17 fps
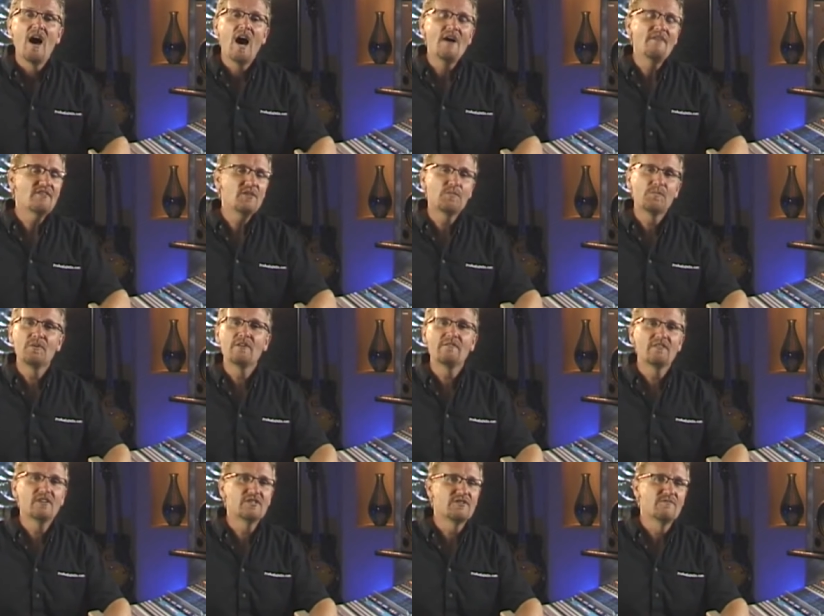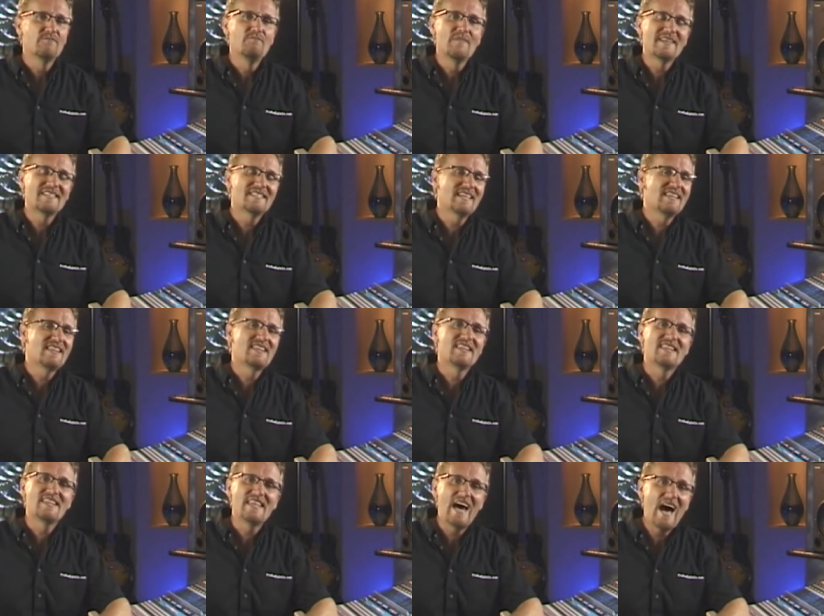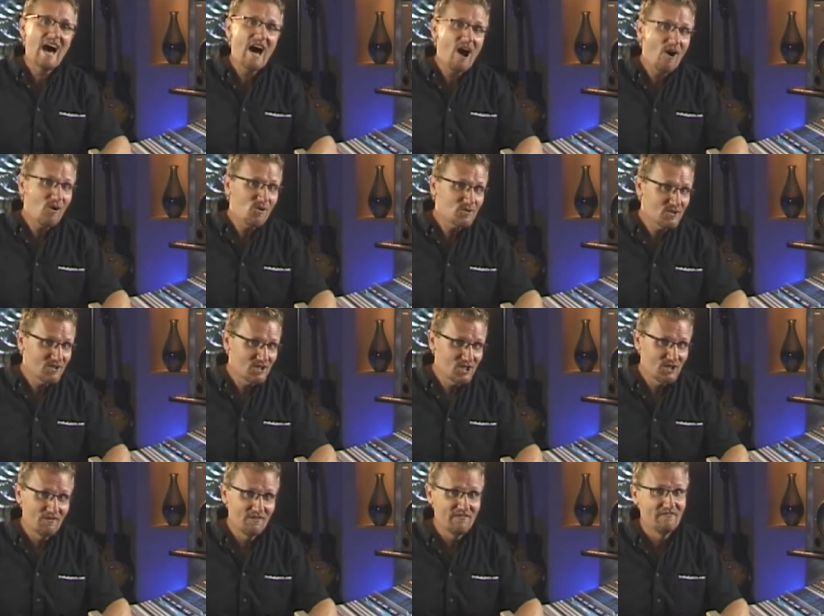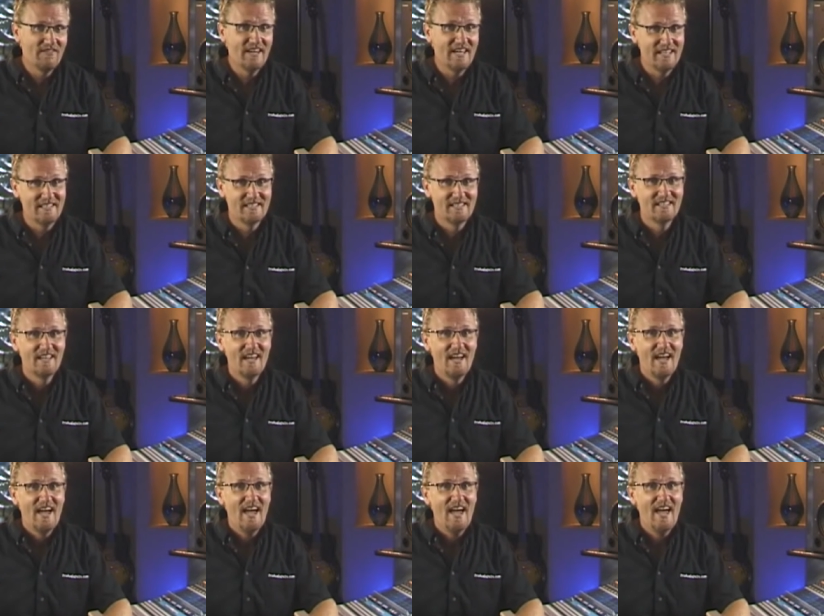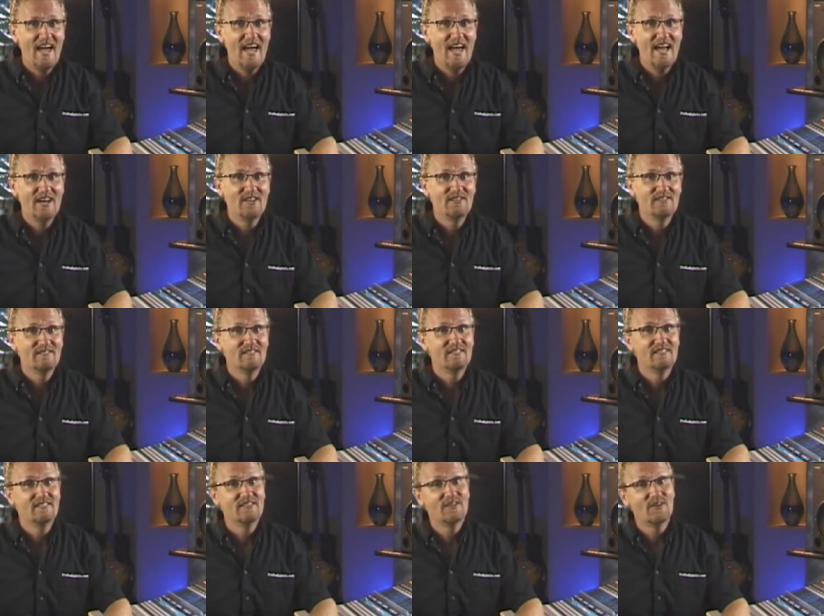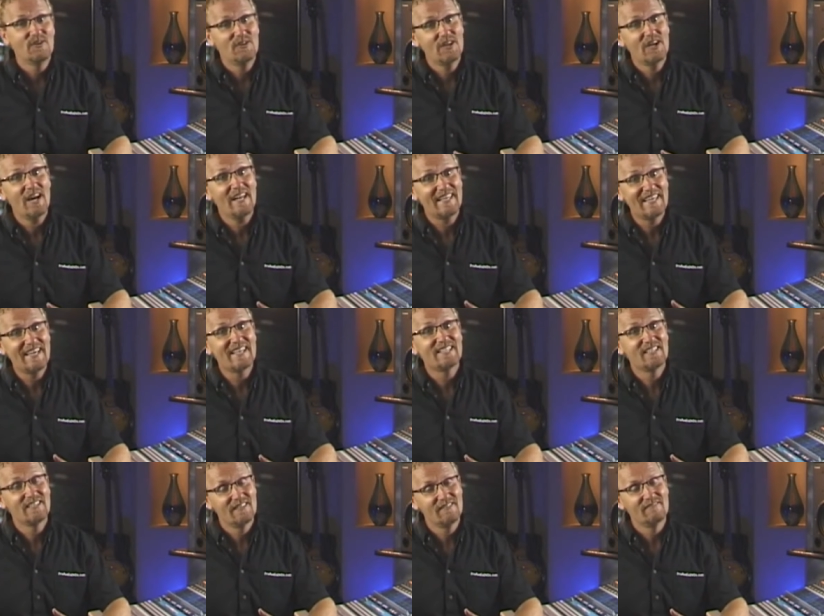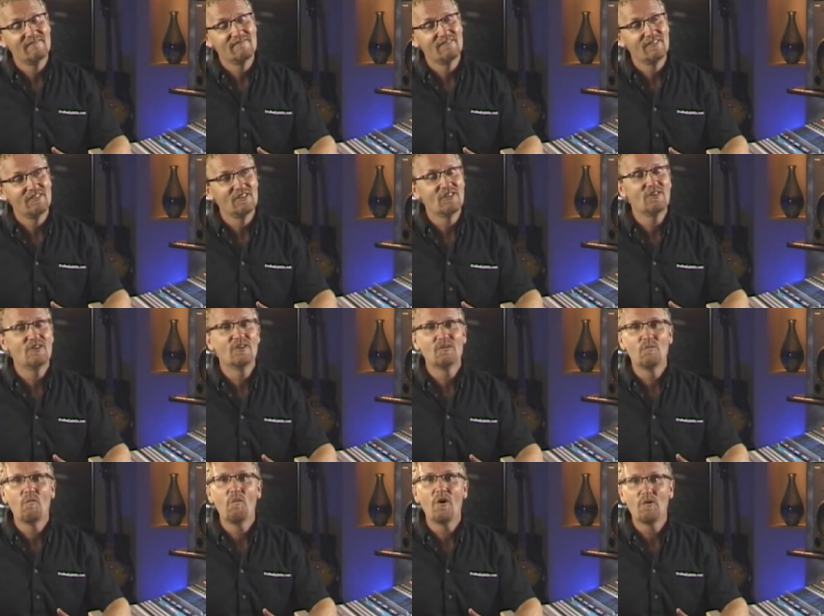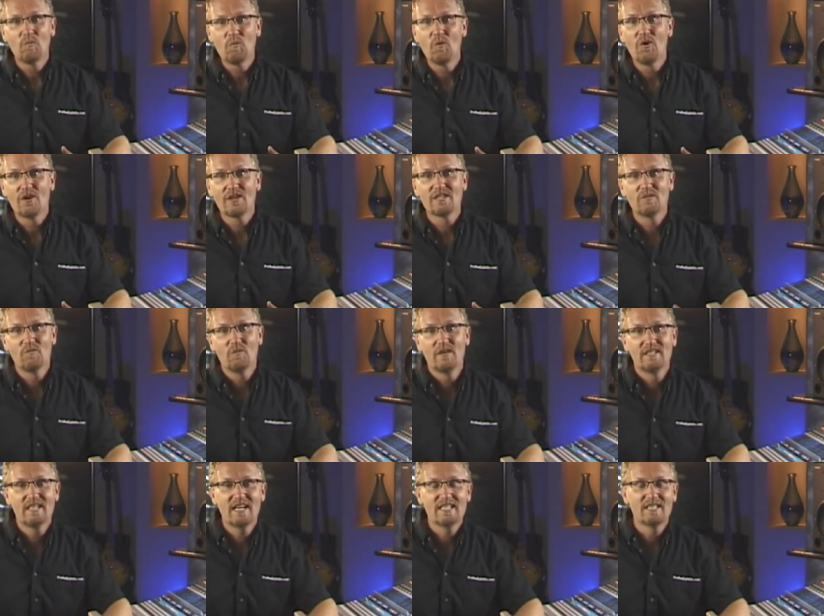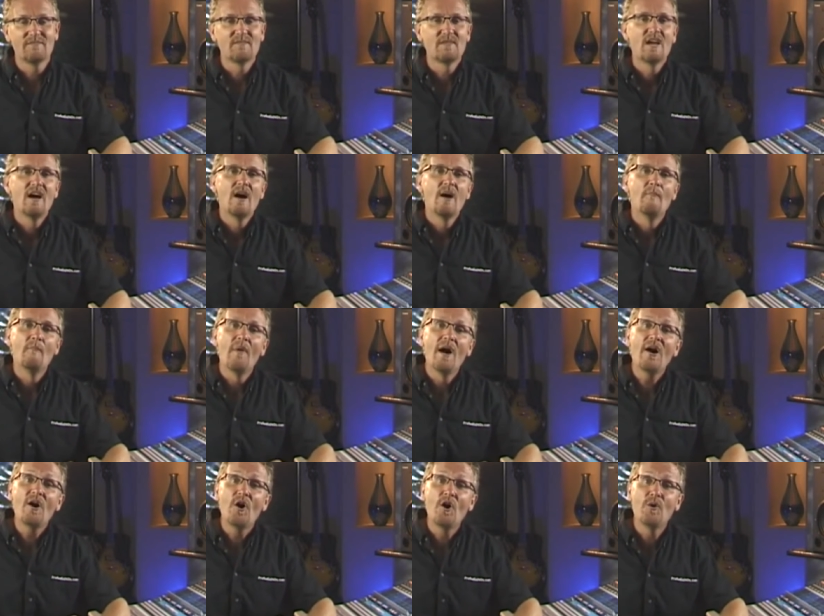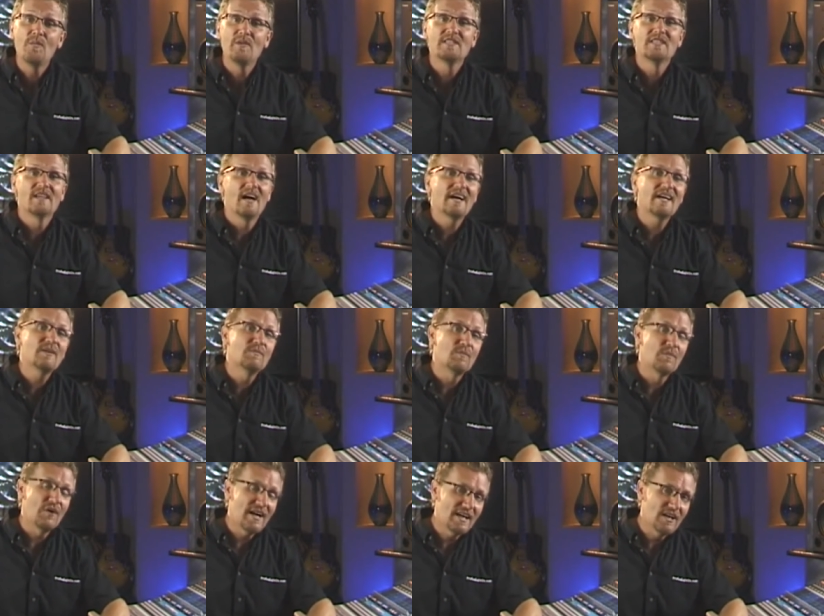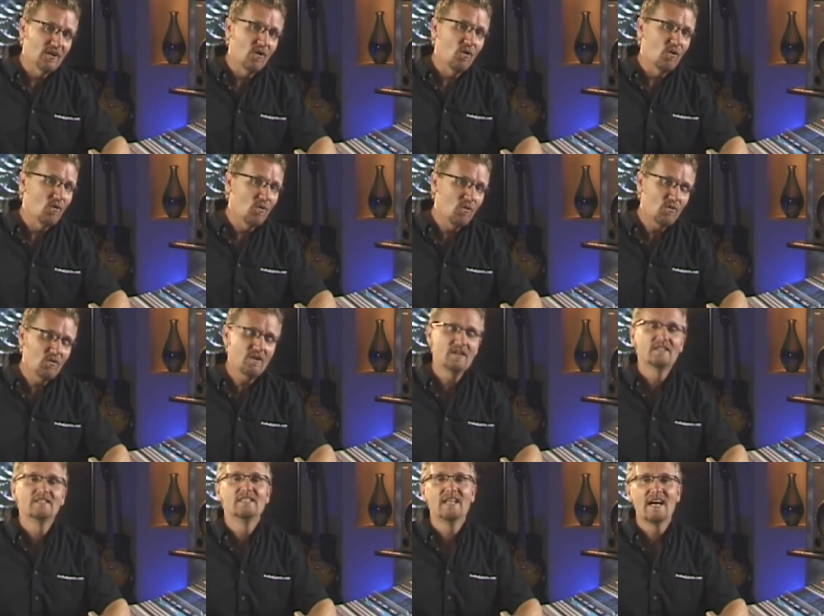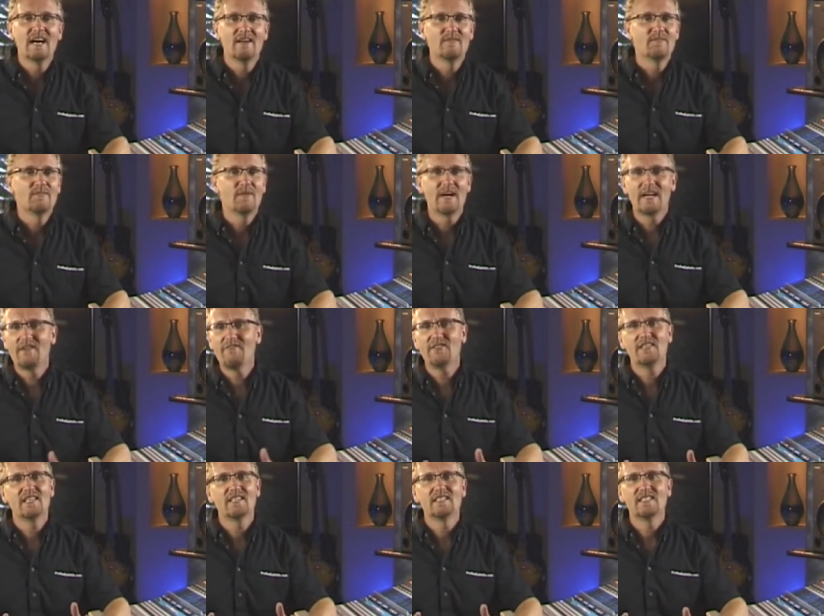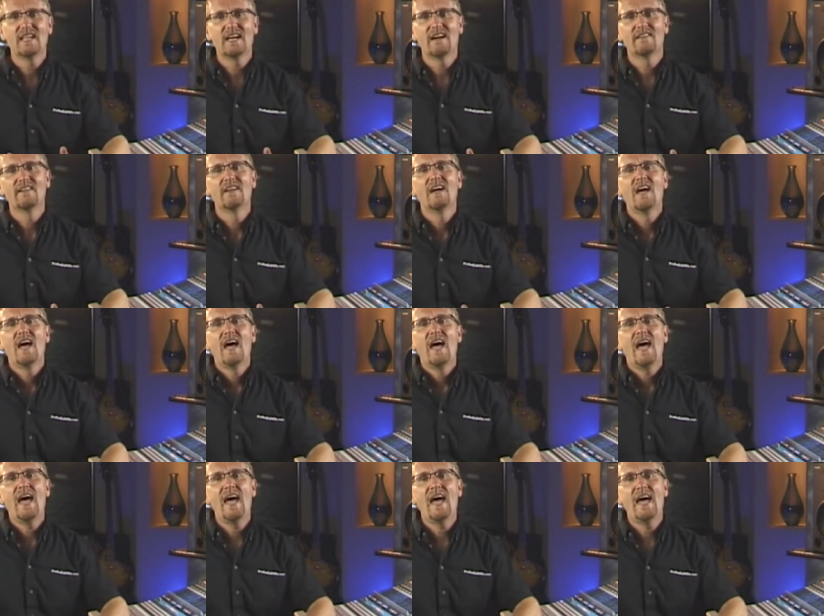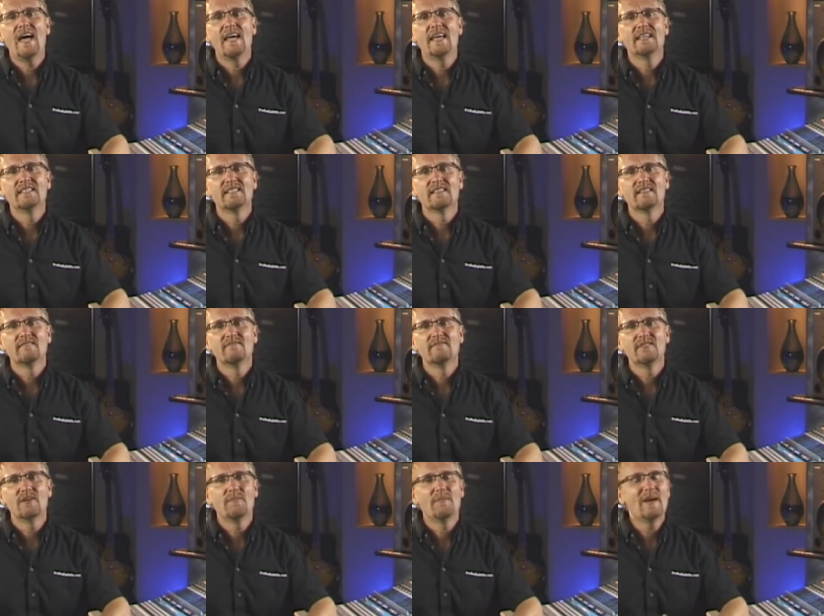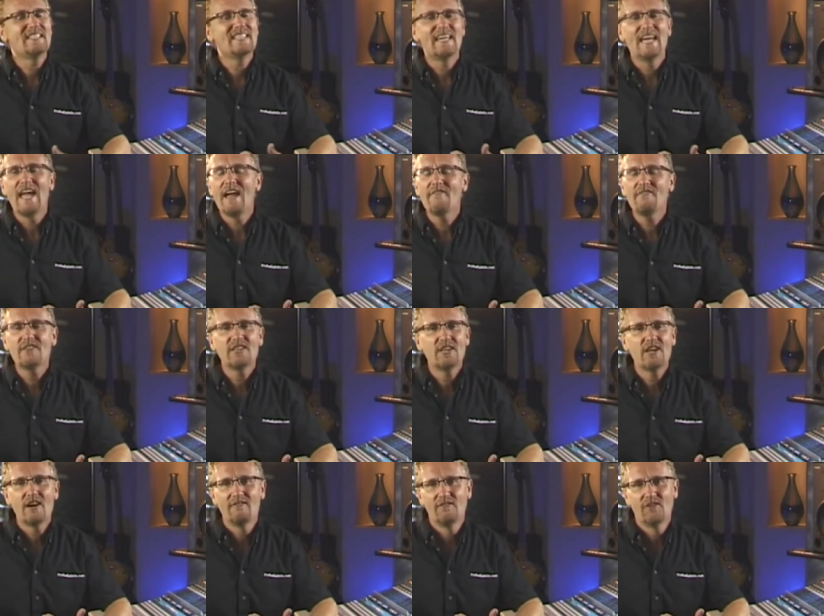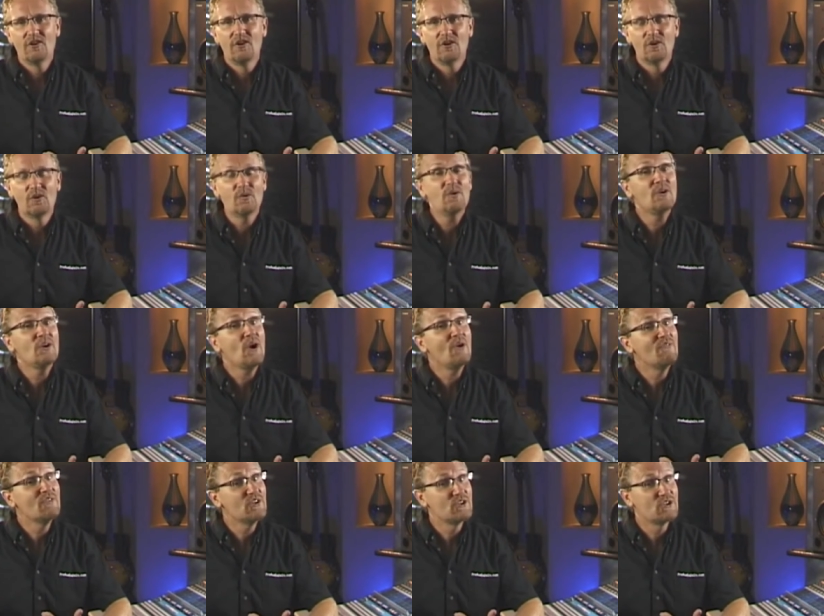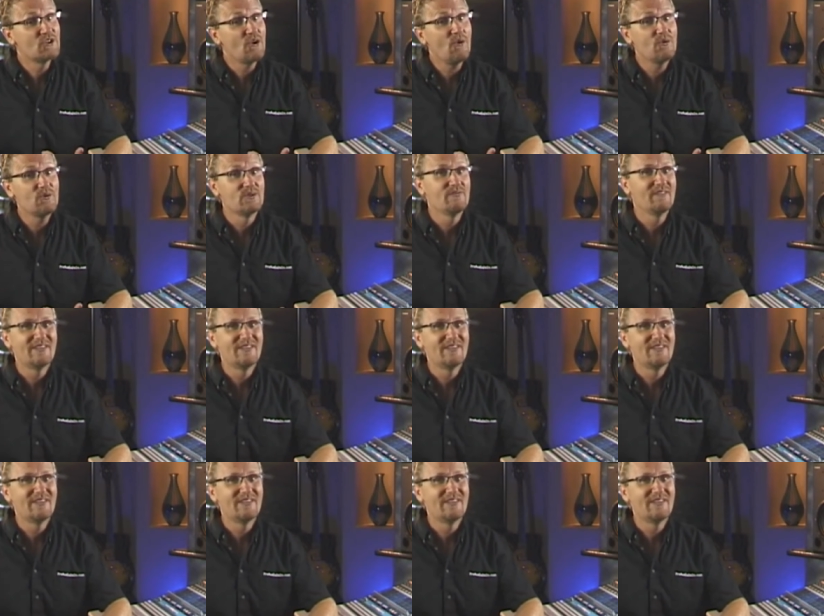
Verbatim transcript: I've had the privilege of mixing thousands of events, and you know you kind of get to learn what works and what doesn't. My hope is that I can break it all down, break everything down. And, you know, basically everything I've learned, looking over the shoulders of